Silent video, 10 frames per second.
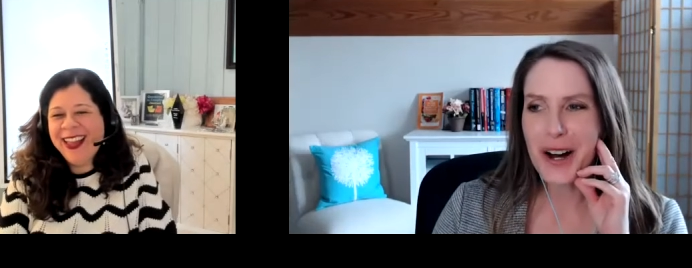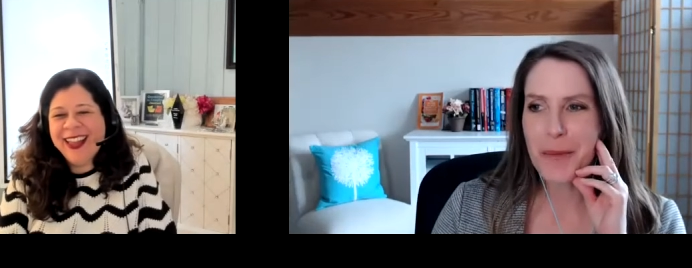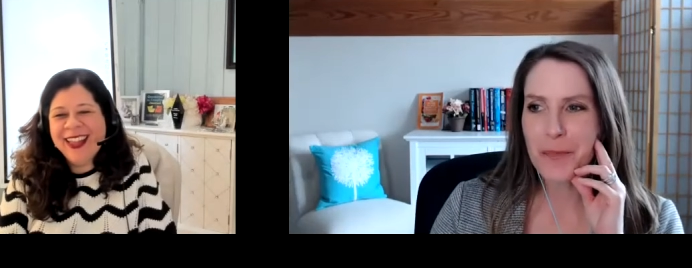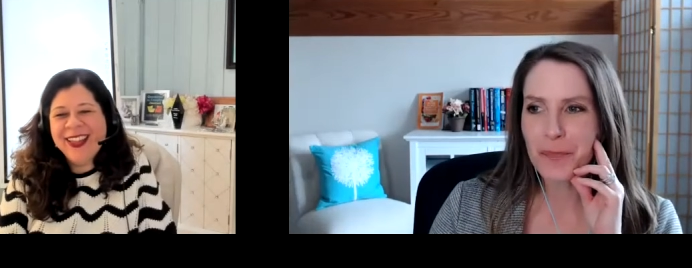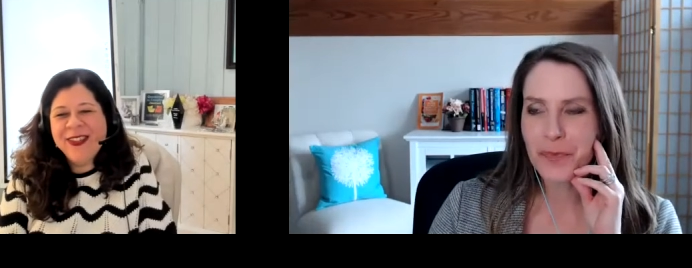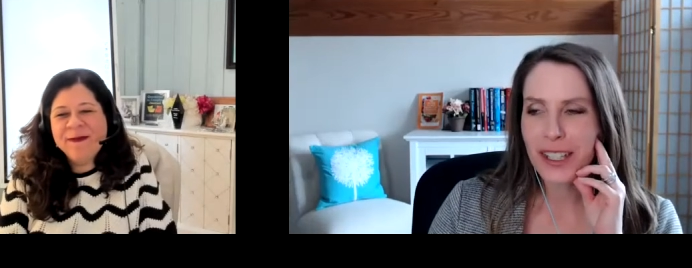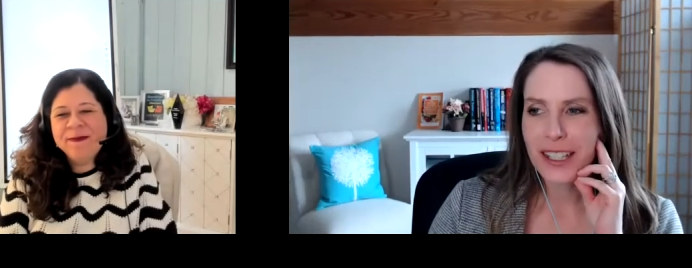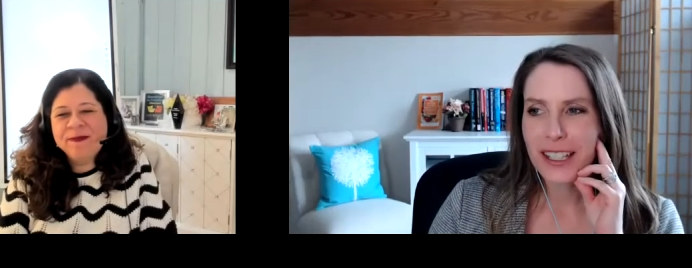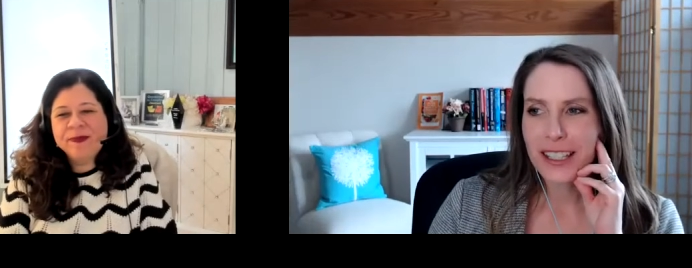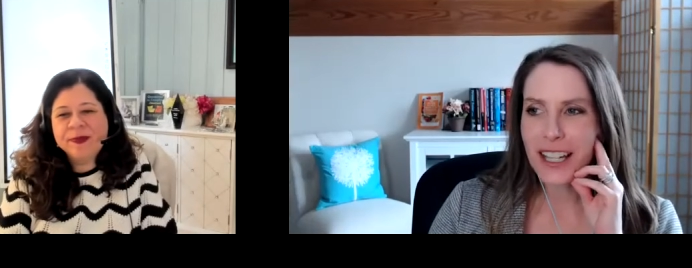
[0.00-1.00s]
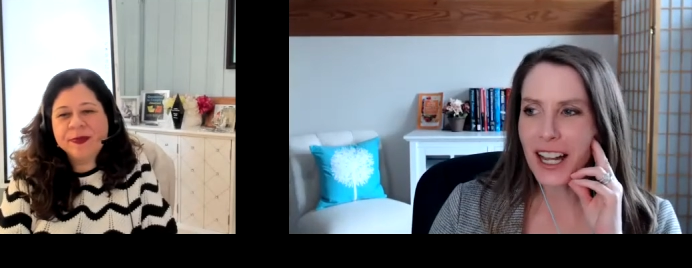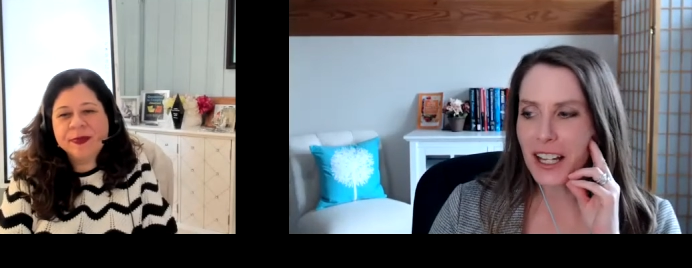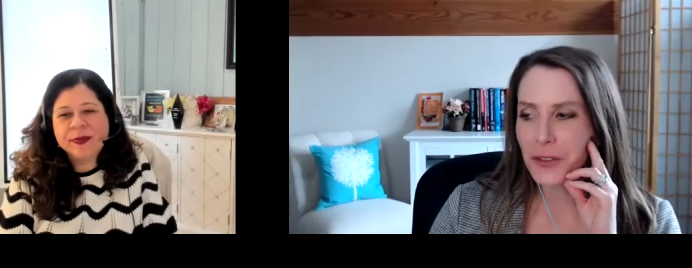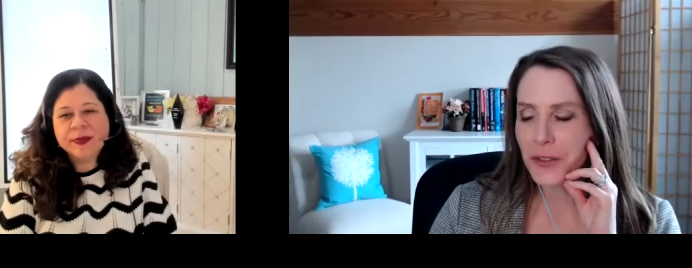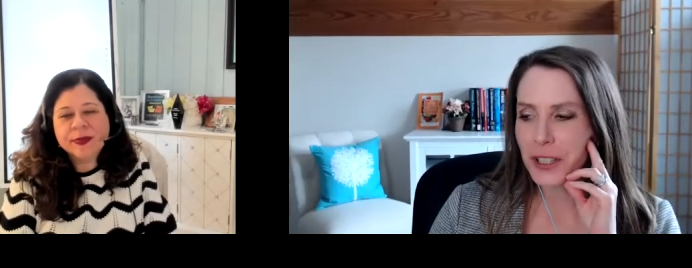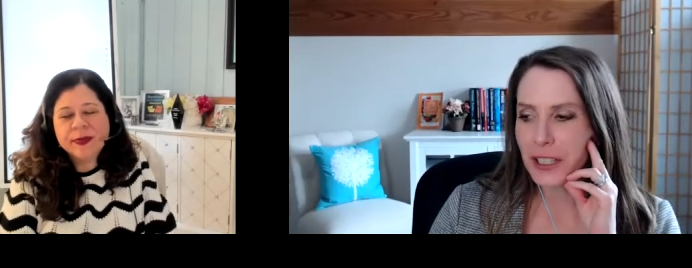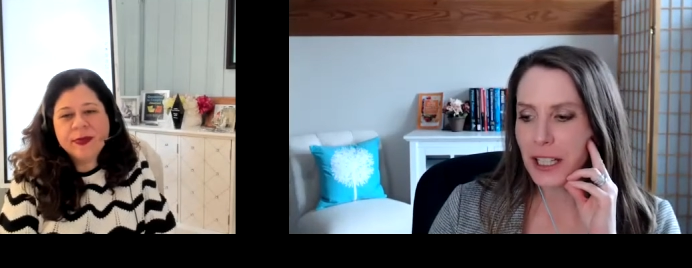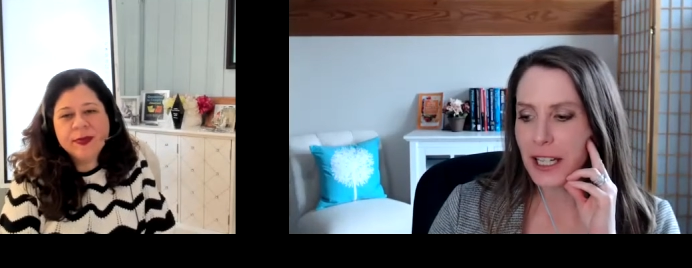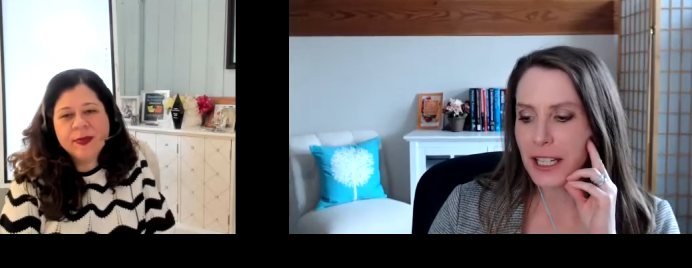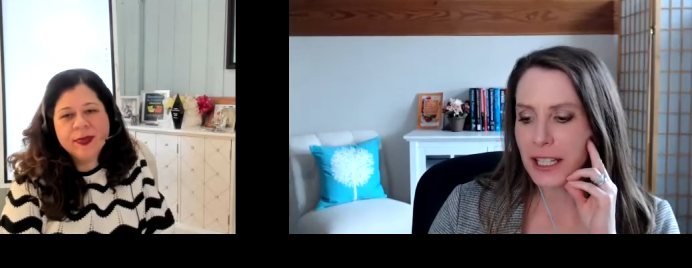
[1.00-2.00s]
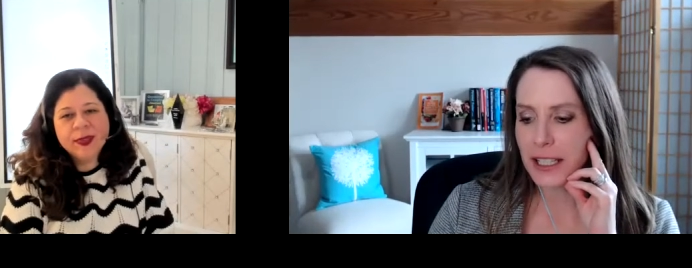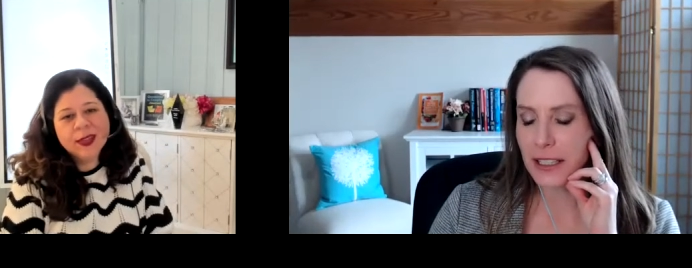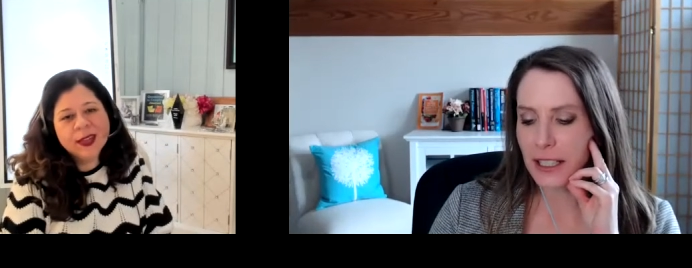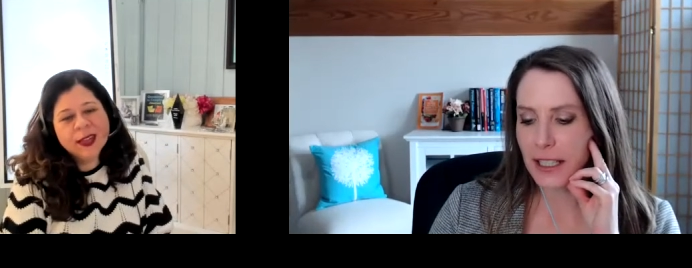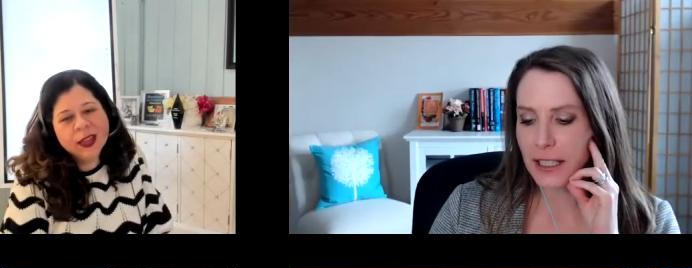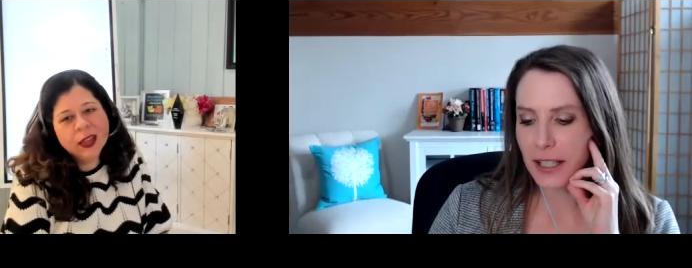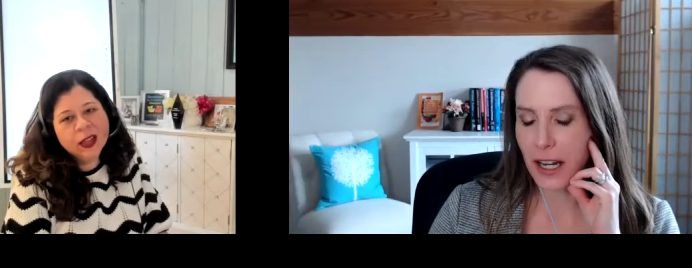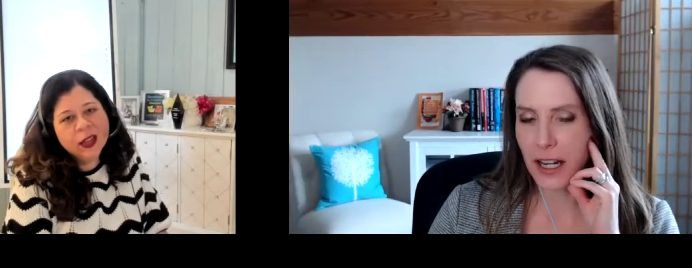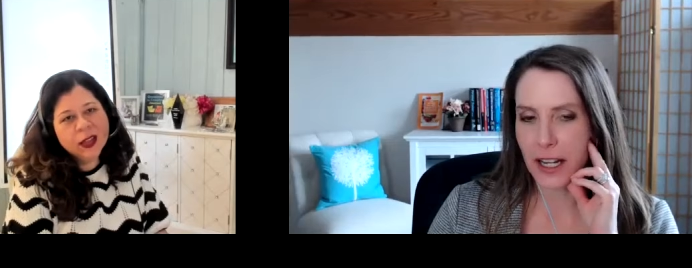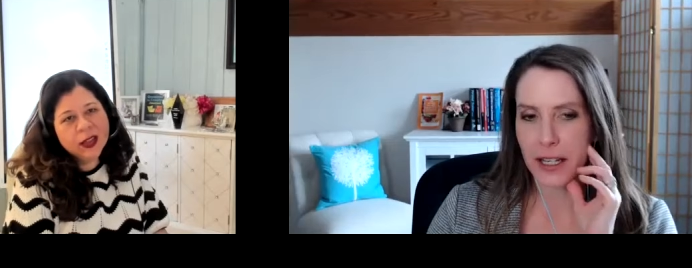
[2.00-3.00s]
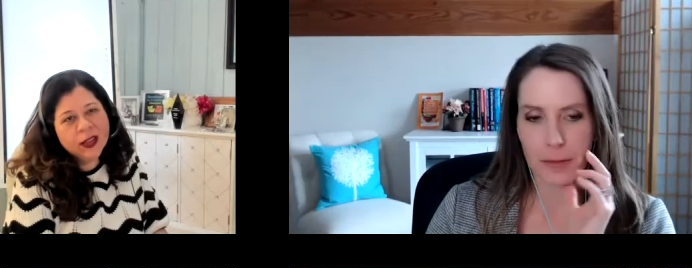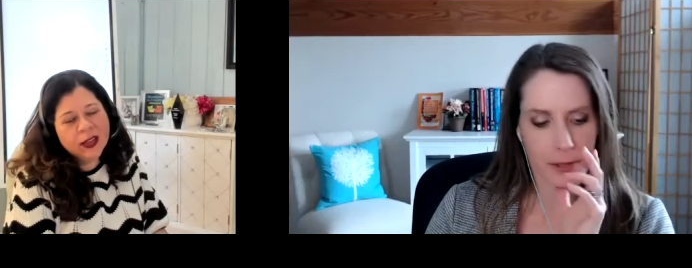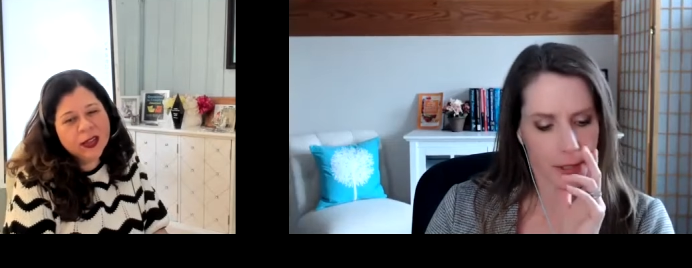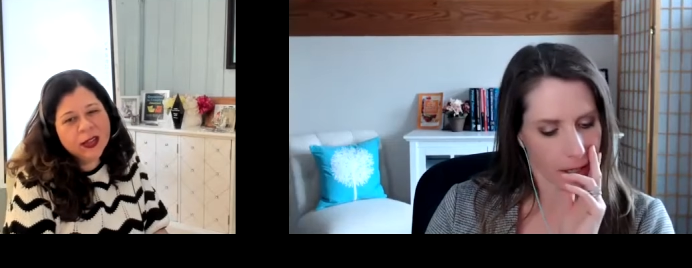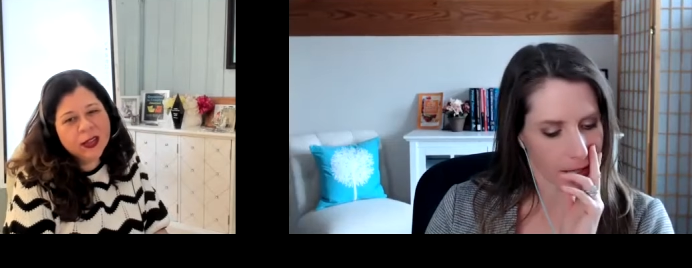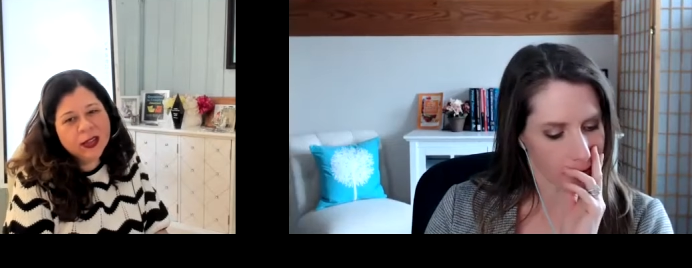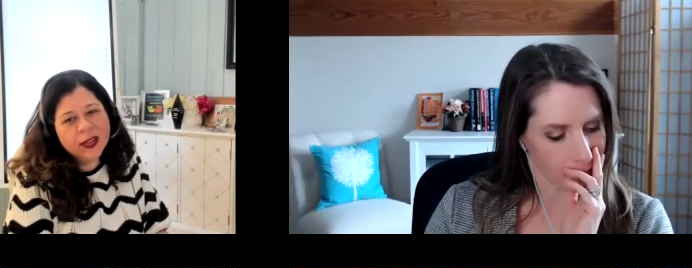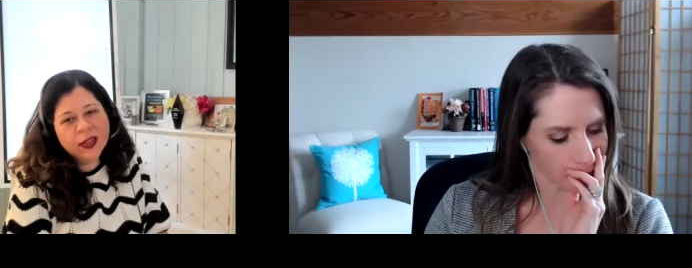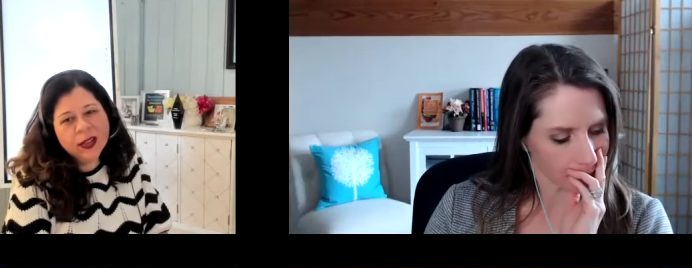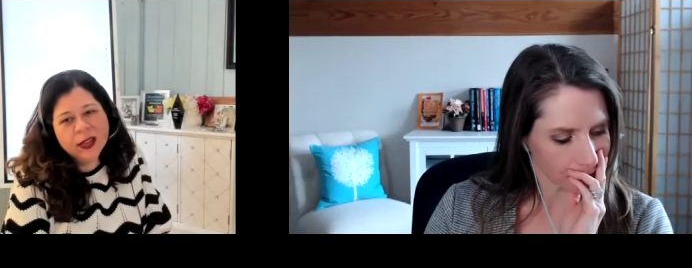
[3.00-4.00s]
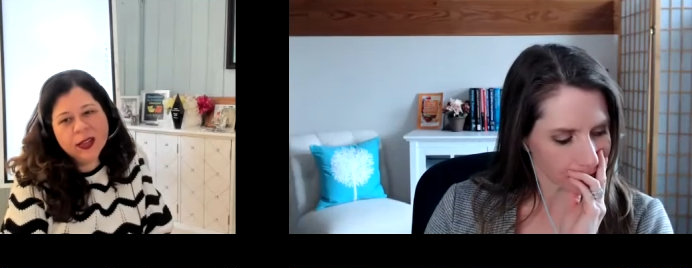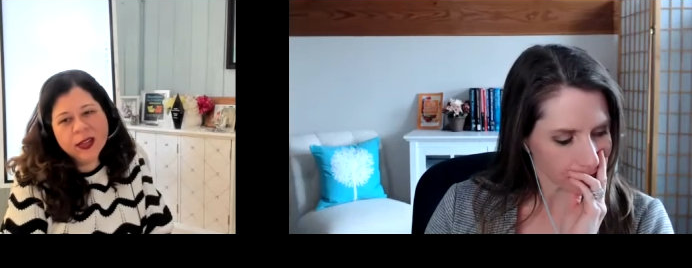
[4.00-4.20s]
Speaker 1: um, yeah, I feel like a lot of times, um,